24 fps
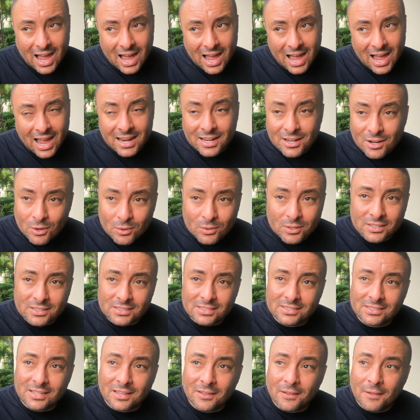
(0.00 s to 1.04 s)
I
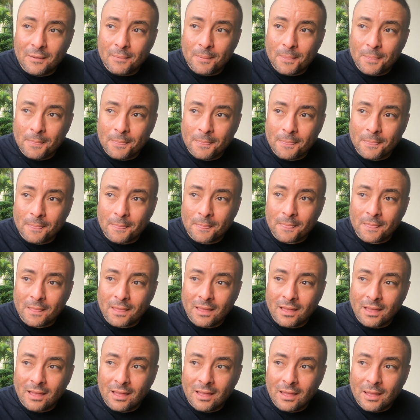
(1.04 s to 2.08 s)
noticed,
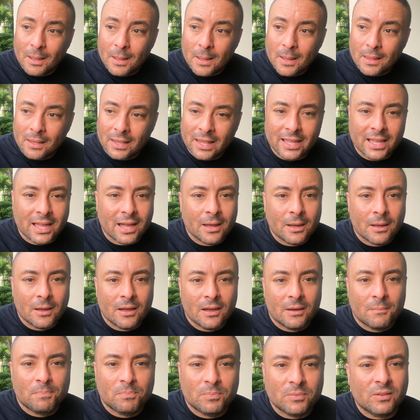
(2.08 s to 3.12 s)
like,
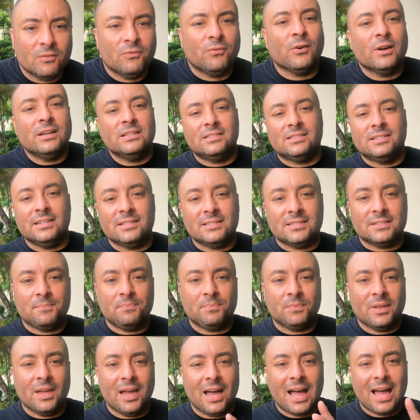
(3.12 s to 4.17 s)
for instance,
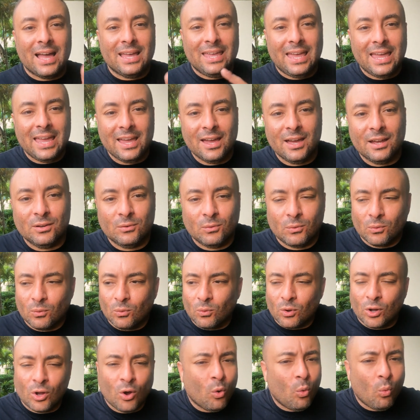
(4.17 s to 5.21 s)
I can't
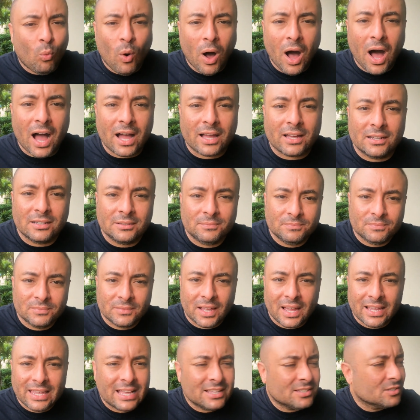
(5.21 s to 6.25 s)
go walk.
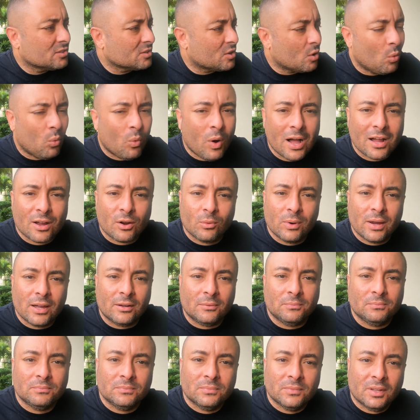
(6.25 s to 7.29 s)
I can't just go walk
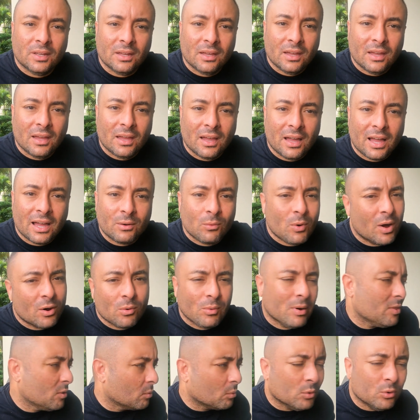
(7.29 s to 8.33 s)
around. I can walk
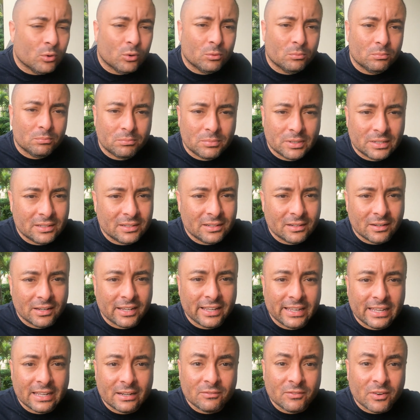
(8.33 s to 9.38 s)
around the room, but I
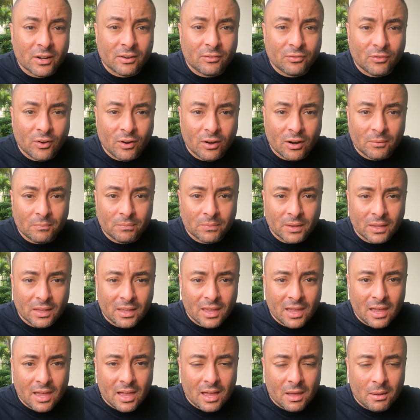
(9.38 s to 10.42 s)
ain't getting very far.
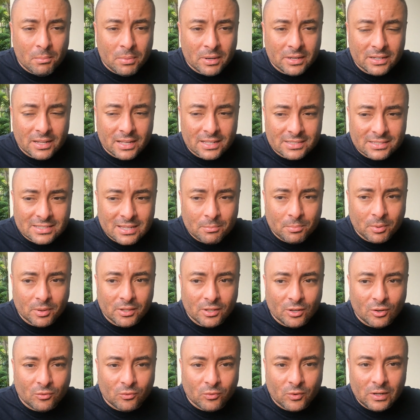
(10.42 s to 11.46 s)
But simple
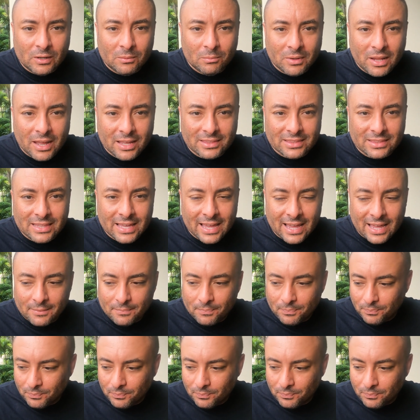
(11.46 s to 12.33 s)
little freedom like that.